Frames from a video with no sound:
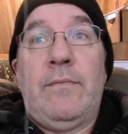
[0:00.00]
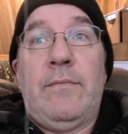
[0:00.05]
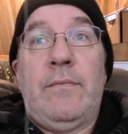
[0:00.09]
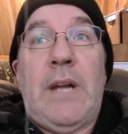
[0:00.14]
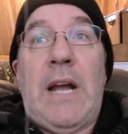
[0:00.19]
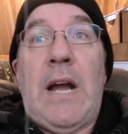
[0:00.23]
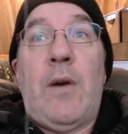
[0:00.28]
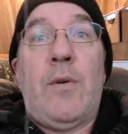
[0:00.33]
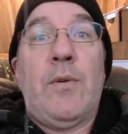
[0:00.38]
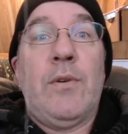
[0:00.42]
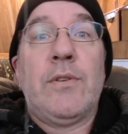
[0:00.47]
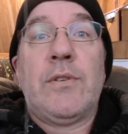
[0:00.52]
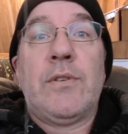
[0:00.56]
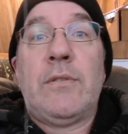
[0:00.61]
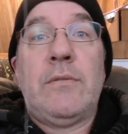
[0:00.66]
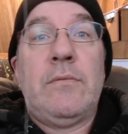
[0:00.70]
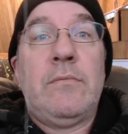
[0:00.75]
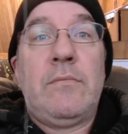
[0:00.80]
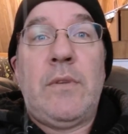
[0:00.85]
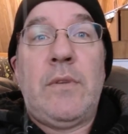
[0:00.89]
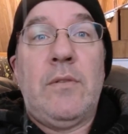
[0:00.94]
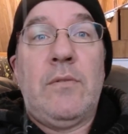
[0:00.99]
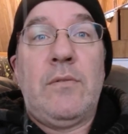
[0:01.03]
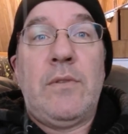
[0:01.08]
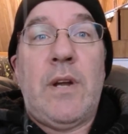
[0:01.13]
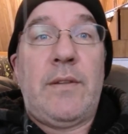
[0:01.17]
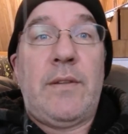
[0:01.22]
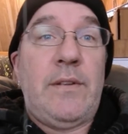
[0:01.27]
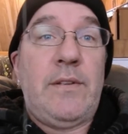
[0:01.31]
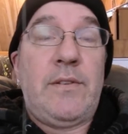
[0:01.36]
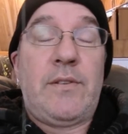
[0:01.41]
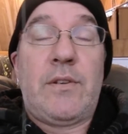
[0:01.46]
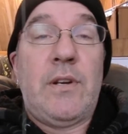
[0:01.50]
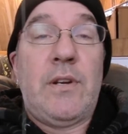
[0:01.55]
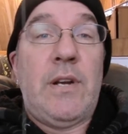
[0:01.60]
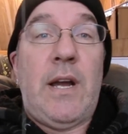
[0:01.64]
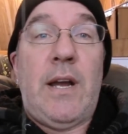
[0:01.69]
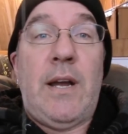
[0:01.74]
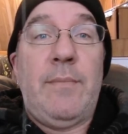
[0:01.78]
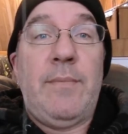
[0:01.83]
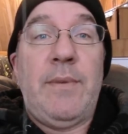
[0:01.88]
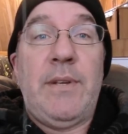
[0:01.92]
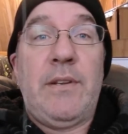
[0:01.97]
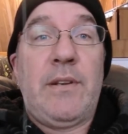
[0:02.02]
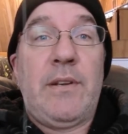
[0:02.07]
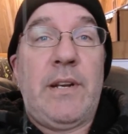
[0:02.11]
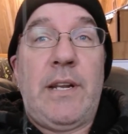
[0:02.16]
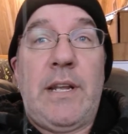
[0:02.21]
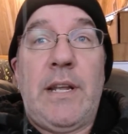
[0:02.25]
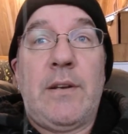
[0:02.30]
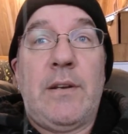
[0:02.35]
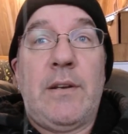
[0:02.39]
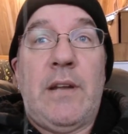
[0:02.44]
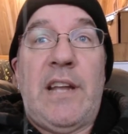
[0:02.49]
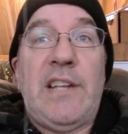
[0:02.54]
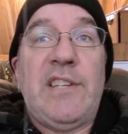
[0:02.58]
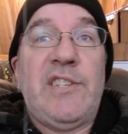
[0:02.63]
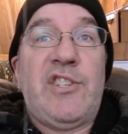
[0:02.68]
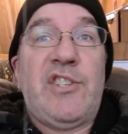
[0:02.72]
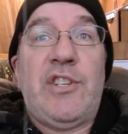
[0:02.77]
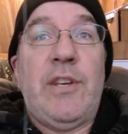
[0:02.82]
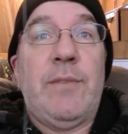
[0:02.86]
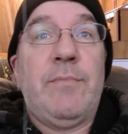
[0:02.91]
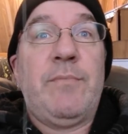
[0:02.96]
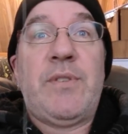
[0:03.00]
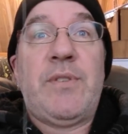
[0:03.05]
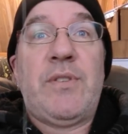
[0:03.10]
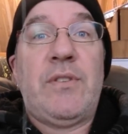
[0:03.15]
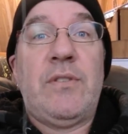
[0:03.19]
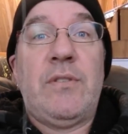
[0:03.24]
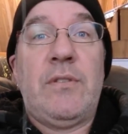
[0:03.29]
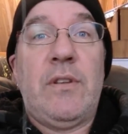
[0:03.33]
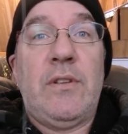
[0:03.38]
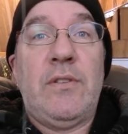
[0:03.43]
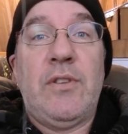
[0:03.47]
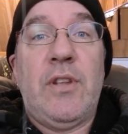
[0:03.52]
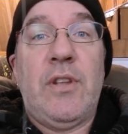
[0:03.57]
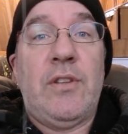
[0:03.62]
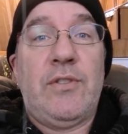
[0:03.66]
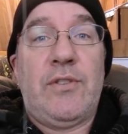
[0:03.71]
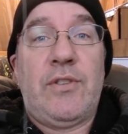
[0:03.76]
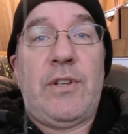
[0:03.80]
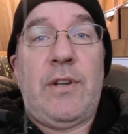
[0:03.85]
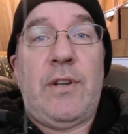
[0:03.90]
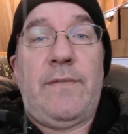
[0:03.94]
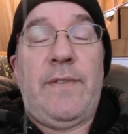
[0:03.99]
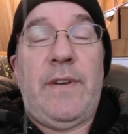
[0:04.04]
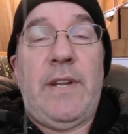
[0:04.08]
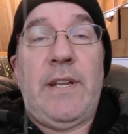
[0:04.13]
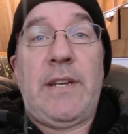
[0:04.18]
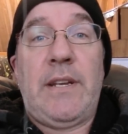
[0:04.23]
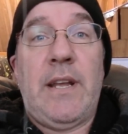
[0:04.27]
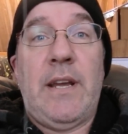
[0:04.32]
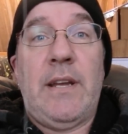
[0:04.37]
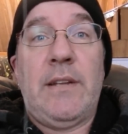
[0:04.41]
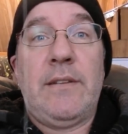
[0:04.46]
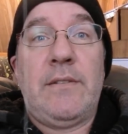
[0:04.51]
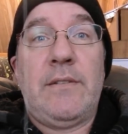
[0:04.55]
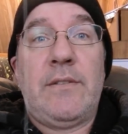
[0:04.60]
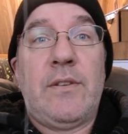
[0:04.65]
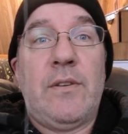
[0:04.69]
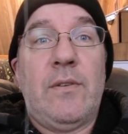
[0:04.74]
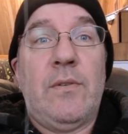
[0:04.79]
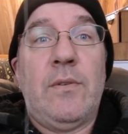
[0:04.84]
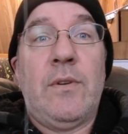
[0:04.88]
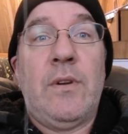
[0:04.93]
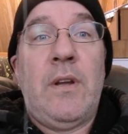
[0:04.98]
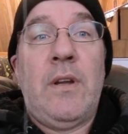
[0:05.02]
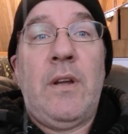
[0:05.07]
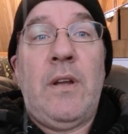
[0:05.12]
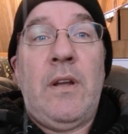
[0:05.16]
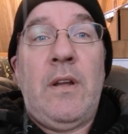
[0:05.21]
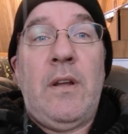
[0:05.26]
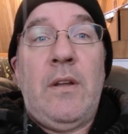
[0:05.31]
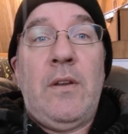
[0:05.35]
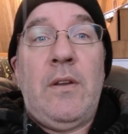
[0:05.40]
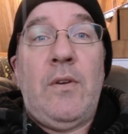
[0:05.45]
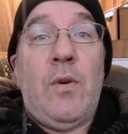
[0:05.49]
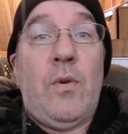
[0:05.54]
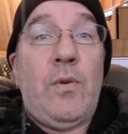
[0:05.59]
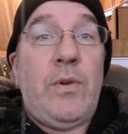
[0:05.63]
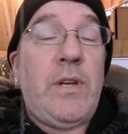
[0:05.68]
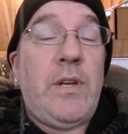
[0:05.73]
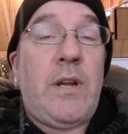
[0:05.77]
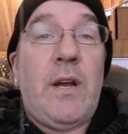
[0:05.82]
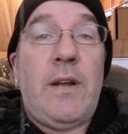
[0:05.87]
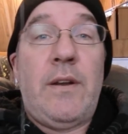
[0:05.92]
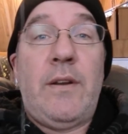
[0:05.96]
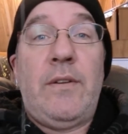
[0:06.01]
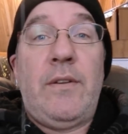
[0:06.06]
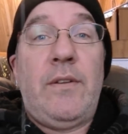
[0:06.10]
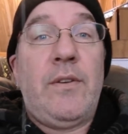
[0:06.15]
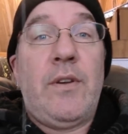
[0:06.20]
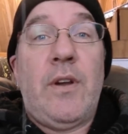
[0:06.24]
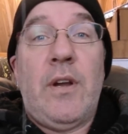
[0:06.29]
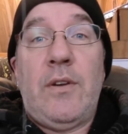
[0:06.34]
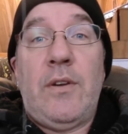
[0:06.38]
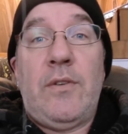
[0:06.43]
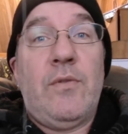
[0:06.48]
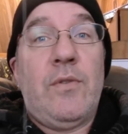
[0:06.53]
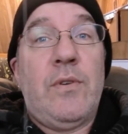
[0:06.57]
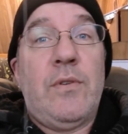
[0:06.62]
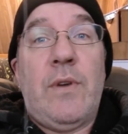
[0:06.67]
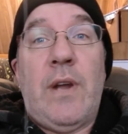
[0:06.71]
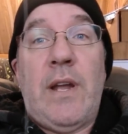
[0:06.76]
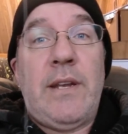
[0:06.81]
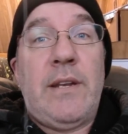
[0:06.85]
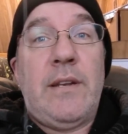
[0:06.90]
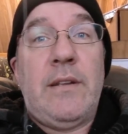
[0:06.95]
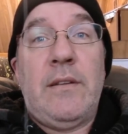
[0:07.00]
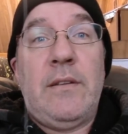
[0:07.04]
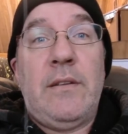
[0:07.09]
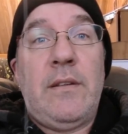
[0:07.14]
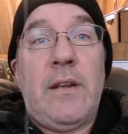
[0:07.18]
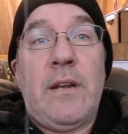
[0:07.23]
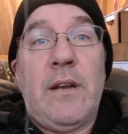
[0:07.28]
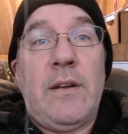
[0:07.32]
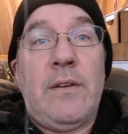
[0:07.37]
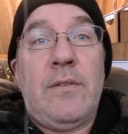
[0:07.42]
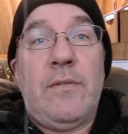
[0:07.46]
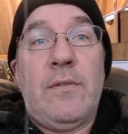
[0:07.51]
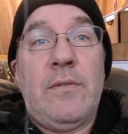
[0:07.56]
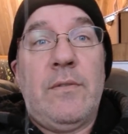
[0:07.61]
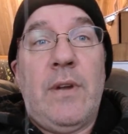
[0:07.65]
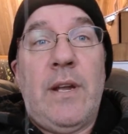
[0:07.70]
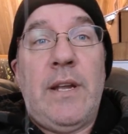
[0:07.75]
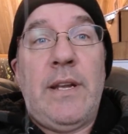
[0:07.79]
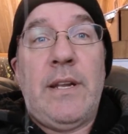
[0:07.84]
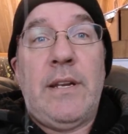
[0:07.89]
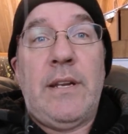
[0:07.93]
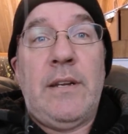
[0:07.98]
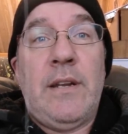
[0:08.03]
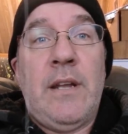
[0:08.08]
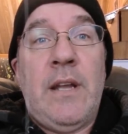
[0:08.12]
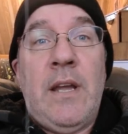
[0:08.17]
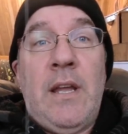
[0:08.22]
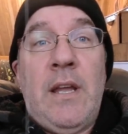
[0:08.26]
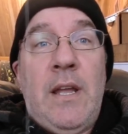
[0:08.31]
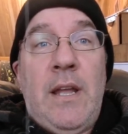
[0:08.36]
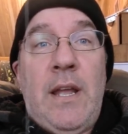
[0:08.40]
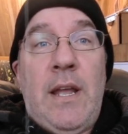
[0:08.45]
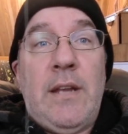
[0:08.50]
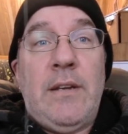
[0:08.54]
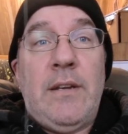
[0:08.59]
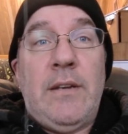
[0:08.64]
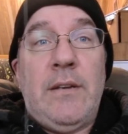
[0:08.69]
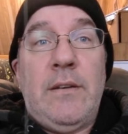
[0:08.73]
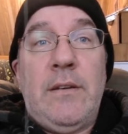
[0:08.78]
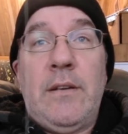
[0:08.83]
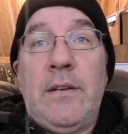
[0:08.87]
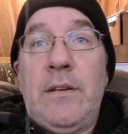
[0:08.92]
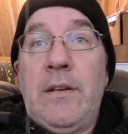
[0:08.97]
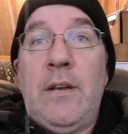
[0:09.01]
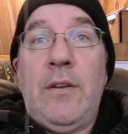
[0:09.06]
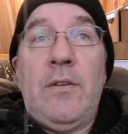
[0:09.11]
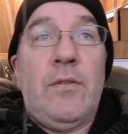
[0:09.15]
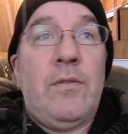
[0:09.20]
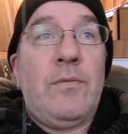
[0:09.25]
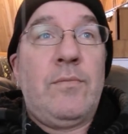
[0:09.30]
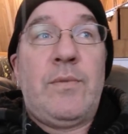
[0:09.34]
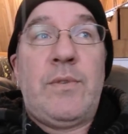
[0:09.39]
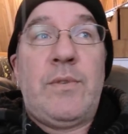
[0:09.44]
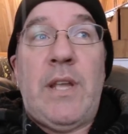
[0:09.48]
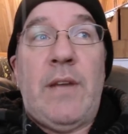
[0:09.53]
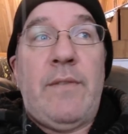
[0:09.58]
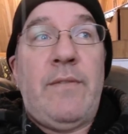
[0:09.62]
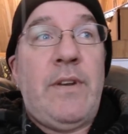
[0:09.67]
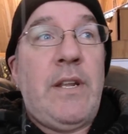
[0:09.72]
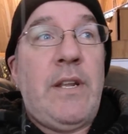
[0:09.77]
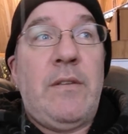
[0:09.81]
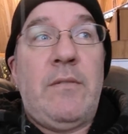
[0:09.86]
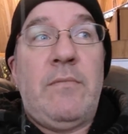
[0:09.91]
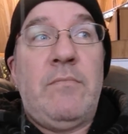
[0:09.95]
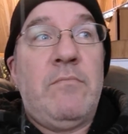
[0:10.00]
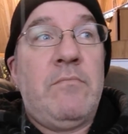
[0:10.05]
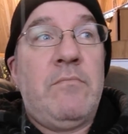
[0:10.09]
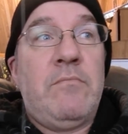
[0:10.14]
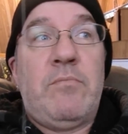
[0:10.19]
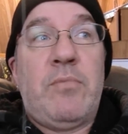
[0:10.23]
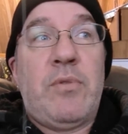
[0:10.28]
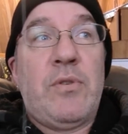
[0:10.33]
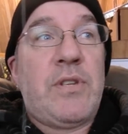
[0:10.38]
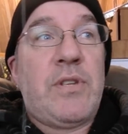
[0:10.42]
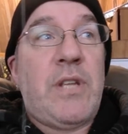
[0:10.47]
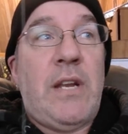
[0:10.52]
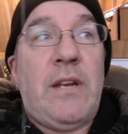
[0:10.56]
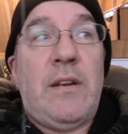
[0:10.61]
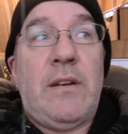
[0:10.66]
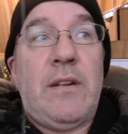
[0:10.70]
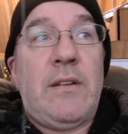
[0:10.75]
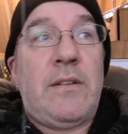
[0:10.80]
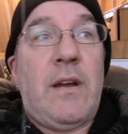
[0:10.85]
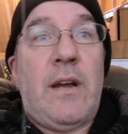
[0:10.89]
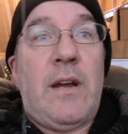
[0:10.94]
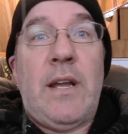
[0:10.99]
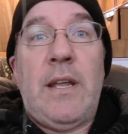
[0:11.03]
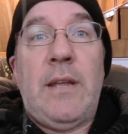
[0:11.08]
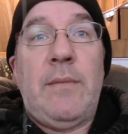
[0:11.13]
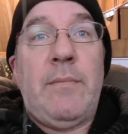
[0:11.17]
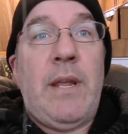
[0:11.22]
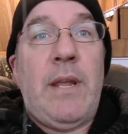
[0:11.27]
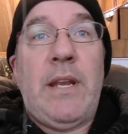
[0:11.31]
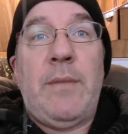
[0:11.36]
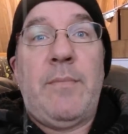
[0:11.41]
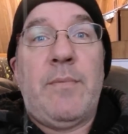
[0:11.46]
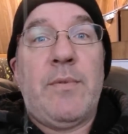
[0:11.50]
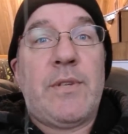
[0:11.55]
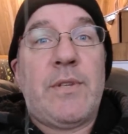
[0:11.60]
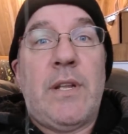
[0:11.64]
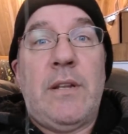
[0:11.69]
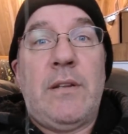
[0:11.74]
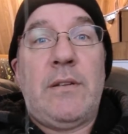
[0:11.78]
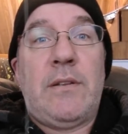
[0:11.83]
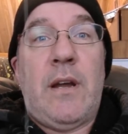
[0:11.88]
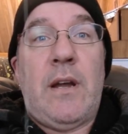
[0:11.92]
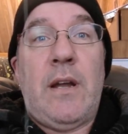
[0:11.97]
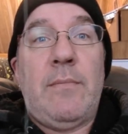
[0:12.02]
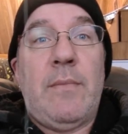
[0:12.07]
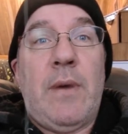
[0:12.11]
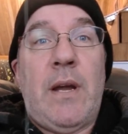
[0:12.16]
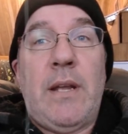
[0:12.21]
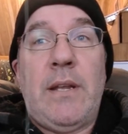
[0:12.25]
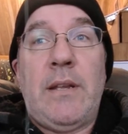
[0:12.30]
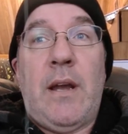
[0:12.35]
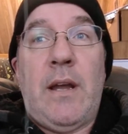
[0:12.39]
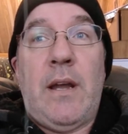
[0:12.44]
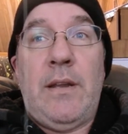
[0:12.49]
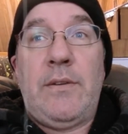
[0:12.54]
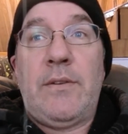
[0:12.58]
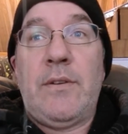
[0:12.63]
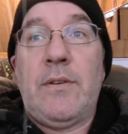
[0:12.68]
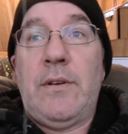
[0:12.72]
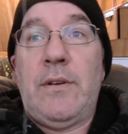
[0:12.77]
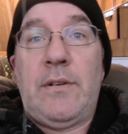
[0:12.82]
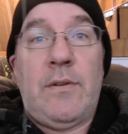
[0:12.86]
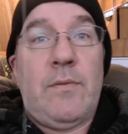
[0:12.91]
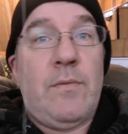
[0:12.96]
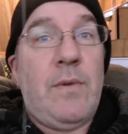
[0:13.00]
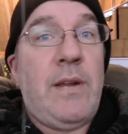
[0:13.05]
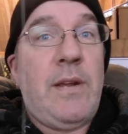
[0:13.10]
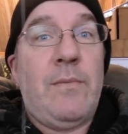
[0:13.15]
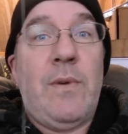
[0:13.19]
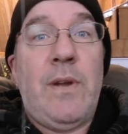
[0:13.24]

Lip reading: hours. Nothing's going to happen. You're going to get ice chips and stuff like that. So, no, you got to do it right. You got to do it right. And 70% of the time, 80% of the time, I turn it the right